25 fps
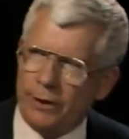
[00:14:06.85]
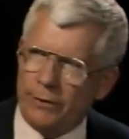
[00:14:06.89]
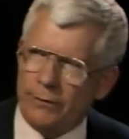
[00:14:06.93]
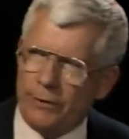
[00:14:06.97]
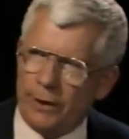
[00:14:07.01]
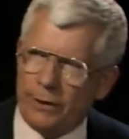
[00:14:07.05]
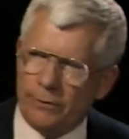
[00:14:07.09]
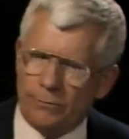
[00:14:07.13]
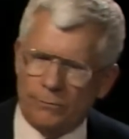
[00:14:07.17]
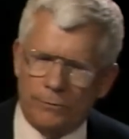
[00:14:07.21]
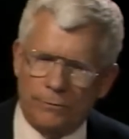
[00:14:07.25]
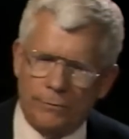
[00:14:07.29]

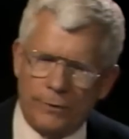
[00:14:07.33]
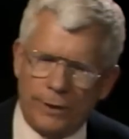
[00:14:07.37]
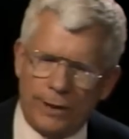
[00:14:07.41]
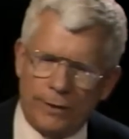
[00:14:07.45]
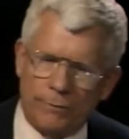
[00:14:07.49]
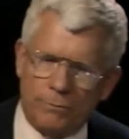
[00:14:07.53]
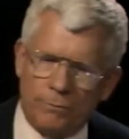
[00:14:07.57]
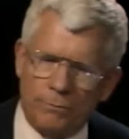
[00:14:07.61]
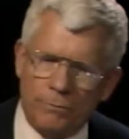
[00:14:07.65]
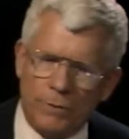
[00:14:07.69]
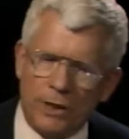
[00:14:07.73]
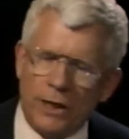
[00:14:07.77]
to that
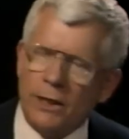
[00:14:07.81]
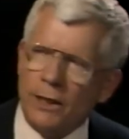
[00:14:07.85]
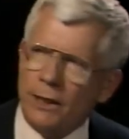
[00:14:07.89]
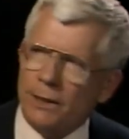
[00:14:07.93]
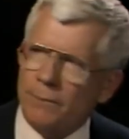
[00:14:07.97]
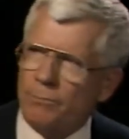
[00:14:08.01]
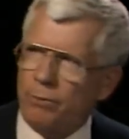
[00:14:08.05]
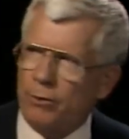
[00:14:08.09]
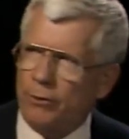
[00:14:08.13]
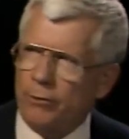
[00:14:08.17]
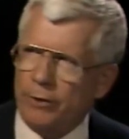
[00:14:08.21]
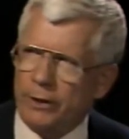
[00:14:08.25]
meeting
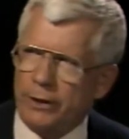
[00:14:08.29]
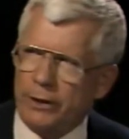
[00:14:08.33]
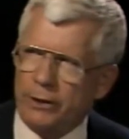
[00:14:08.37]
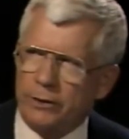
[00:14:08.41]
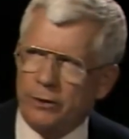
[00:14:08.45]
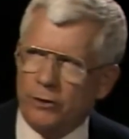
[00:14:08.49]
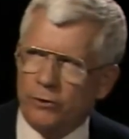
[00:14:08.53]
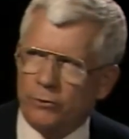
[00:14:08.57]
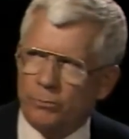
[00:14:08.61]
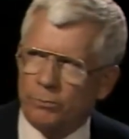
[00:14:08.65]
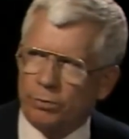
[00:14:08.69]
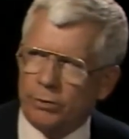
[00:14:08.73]
point
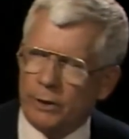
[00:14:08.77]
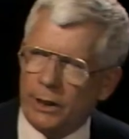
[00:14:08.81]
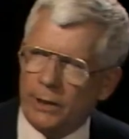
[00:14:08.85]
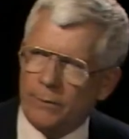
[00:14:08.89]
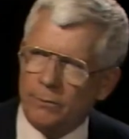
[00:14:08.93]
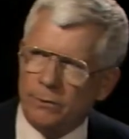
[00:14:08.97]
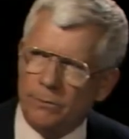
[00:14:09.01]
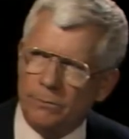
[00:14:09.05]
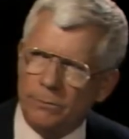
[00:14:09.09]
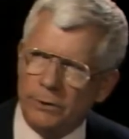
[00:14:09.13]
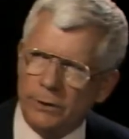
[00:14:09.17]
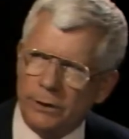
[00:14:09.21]
is
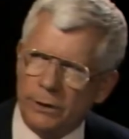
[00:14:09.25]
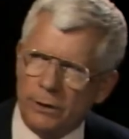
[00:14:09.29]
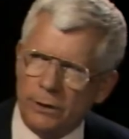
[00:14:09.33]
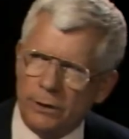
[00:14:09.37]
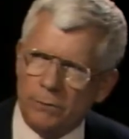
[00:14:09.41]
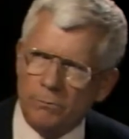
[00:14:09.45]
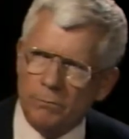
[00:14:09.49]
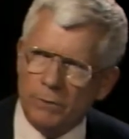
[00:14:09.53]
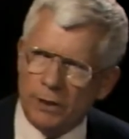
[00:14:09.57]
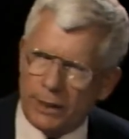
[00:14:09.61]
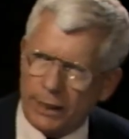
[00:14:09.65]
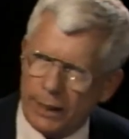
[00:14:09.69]
probably
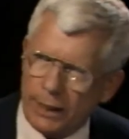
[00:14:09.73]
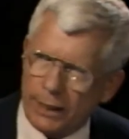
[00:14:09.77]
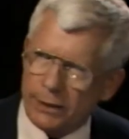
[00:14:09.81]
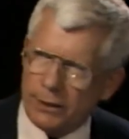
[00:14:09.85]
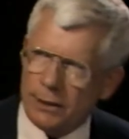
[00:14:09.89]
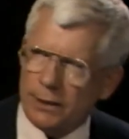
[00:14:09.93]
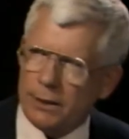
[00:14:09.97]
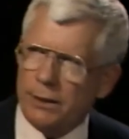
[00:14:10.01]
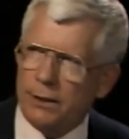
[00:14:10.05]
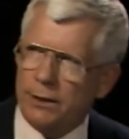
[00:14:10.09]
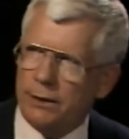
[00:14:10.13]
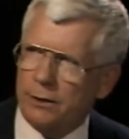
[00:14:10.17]

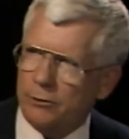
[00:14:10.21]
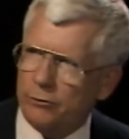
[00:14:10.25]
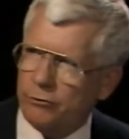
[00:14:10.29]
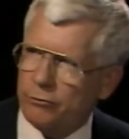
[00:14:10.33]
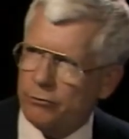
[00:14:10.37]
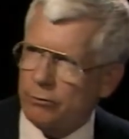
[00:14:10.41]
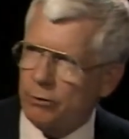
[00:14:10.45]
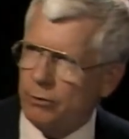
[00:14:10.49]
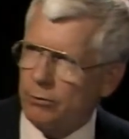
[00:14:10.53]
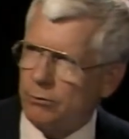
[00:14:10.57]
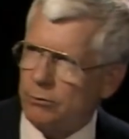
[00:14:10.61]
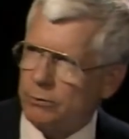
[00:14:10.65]
mechanically
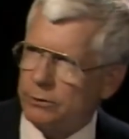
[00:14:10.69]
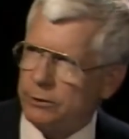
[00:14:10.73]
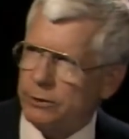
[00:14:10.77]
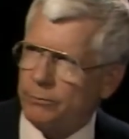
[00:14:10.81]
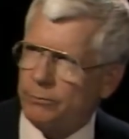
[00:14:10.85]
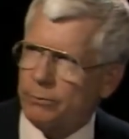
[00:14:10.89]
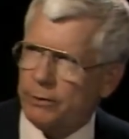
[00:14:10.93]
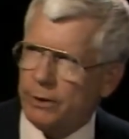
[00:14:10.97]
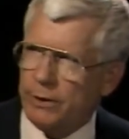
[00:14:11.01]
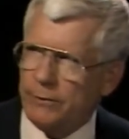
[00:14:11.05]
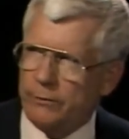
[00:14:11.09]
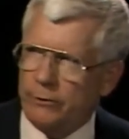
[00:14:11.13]
controlled.
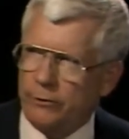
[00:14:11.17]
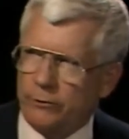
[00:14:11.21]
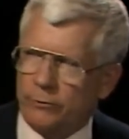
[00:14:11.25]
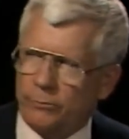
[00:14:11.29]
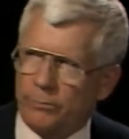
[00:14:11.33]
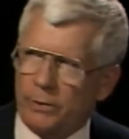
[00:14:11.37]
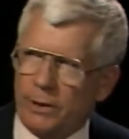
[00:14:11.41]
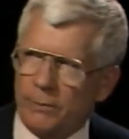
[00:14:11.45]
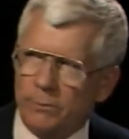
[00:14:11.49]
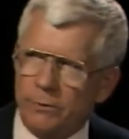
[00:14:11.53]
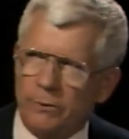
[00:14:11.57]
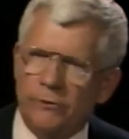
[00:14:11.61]
There's
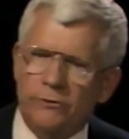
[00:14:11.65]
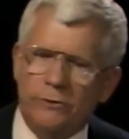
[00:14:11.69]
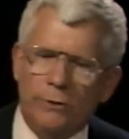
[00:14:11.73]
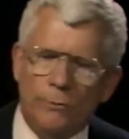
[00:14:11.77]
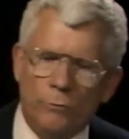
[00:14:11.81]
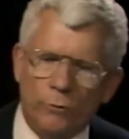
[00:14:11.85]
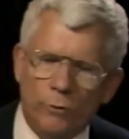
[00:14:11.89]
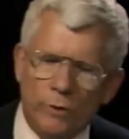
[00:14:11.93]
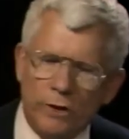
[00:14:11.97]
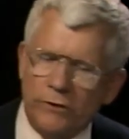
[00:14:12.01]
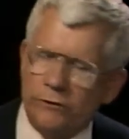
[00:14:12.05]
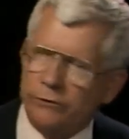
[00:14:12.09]
probably
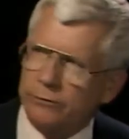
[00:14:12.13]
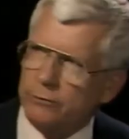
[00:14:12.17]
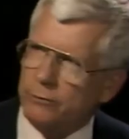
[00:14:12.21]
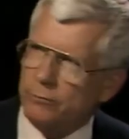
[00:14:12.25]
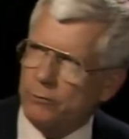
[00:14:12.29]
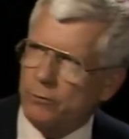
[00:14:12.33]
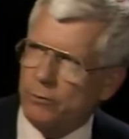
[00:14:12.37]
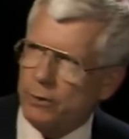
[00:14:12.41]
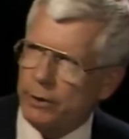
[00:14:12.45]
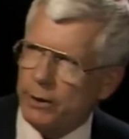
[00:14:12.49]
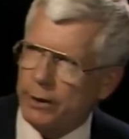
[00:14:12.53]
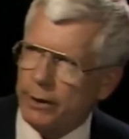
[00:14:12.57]
some
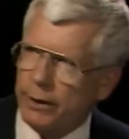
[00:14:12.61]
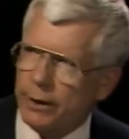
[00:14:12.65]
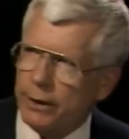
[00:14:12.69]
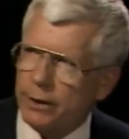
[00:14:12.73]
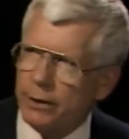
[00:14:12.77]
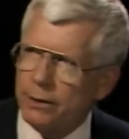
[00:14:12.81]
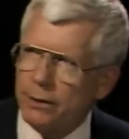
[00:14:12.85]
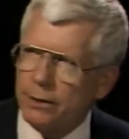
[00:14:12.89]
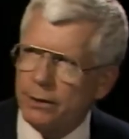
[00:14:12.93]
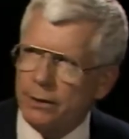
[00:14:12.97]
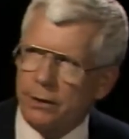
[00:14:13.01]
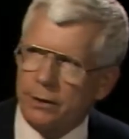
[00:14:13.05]
reason why
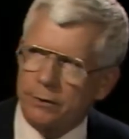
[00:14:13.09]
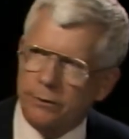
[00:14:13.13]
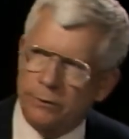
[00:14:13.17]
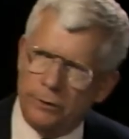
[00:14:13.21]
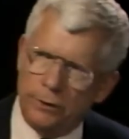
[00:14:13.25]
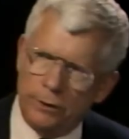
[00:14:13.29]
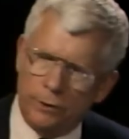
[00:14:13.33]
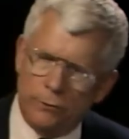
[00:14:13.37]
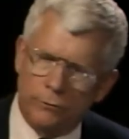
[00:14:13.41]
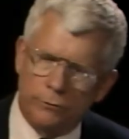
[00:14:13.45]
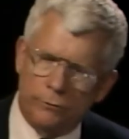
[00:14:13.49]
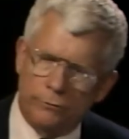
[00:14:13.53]

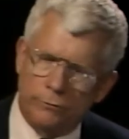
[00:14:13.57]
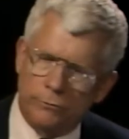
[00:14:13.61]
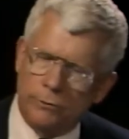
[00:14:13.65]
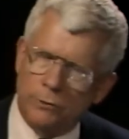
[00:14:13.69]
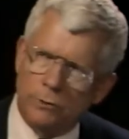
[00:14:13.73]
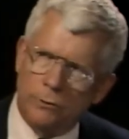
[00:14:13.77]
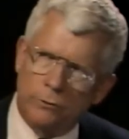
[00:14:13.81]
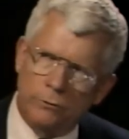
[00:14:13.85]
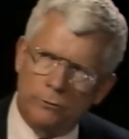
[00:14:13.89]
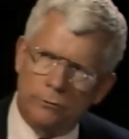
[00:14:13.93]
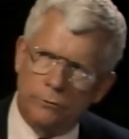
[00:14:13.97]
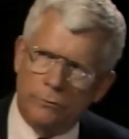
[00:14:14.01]
those
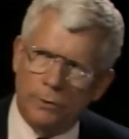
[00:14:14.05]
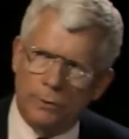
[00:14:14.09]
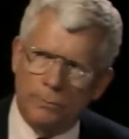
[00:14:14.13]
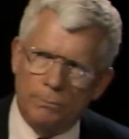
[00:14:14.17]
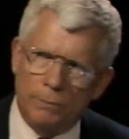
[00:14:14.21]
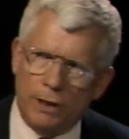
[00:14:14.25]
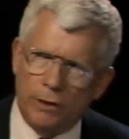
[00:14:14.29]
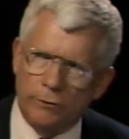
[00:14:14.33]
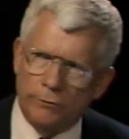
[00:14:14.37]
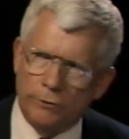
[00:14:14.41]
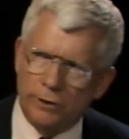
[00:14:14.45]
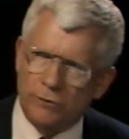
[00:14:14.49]

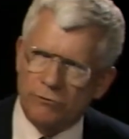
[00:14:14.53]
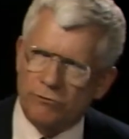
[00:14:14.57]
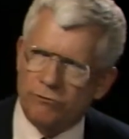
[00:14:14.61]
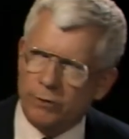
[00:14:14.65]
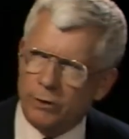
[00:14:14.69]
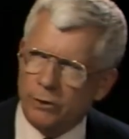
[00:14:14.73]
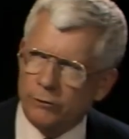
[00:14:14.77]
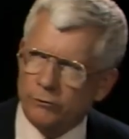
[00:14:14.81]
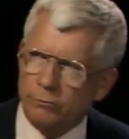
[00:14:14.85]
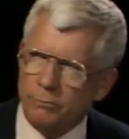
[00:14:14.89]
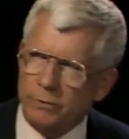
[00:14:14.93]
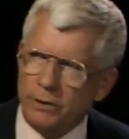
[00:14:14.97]
bounding
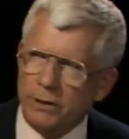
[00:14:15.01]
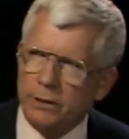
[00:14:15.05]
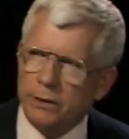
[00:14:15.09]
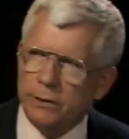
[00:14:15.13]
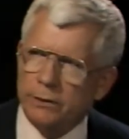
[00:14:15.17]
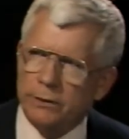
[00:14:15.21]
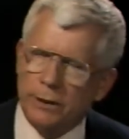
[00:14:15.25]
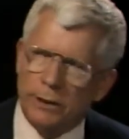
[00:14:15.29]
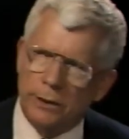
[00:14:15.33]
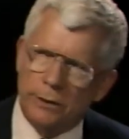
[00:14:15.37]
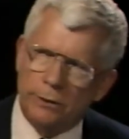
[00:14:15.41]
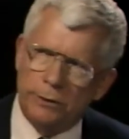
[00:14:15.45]
faults meet
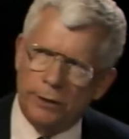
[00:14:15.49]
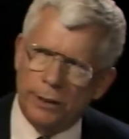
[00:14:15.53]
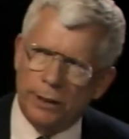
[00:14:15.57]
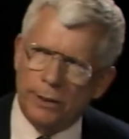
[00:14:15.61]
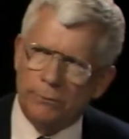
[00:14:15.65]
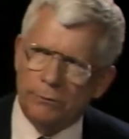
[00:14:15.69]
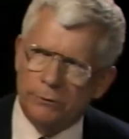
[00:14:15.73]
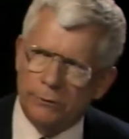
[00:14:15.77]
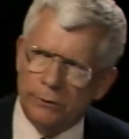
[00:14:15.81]
at that depth.